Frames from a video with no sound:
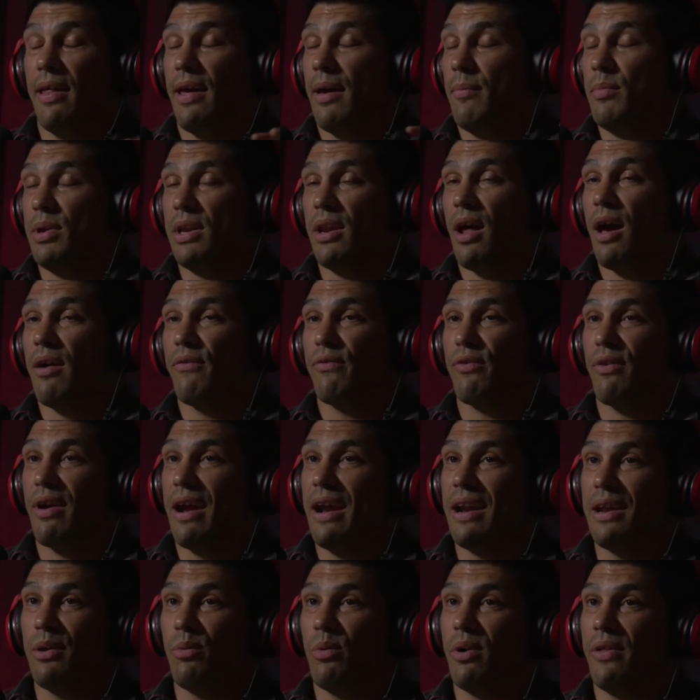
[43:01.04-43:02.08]
I mean, not for
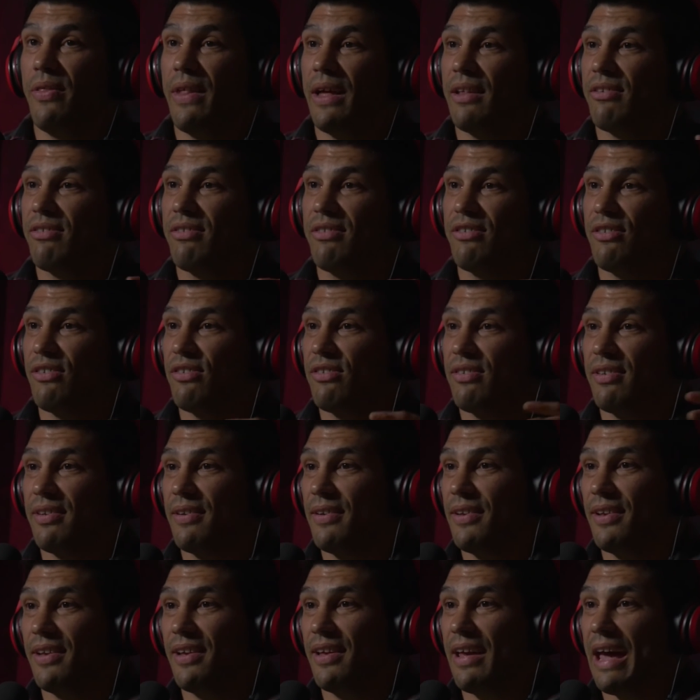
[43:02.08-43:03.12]
anyone that's just
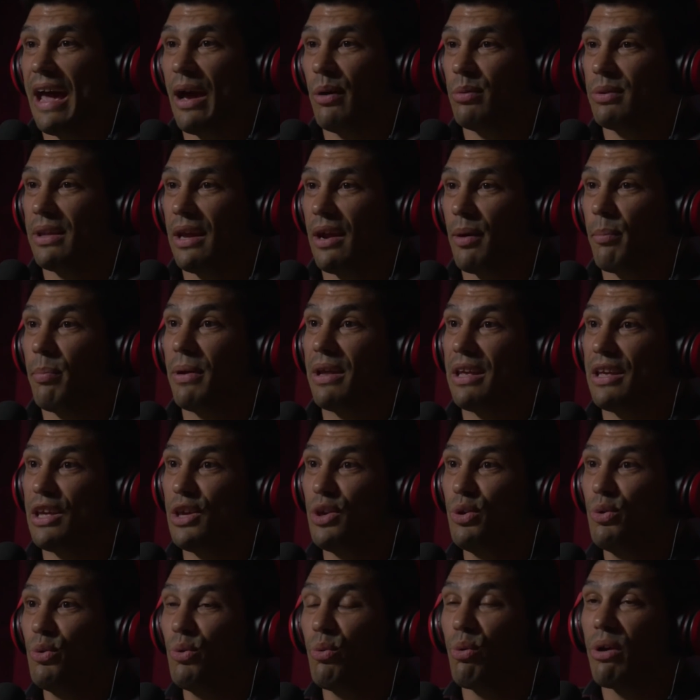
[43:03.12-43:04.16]
out there, but
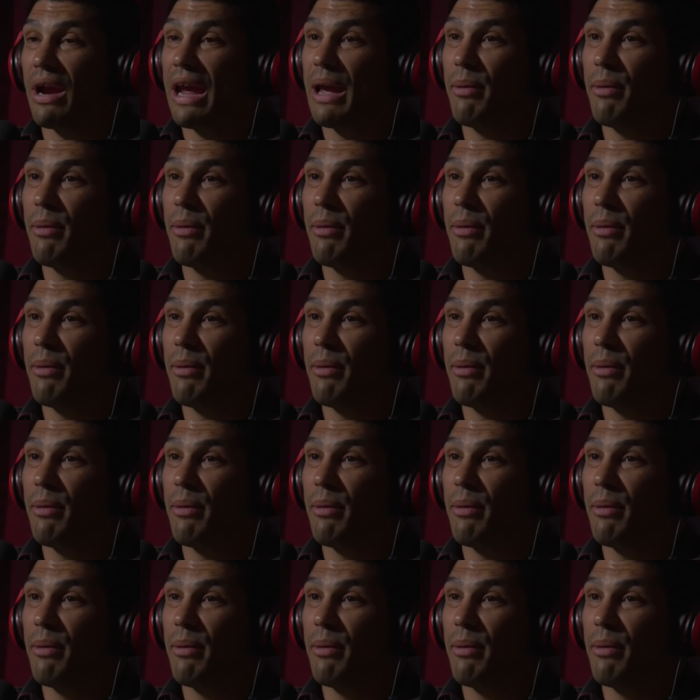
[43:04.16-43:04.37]
you were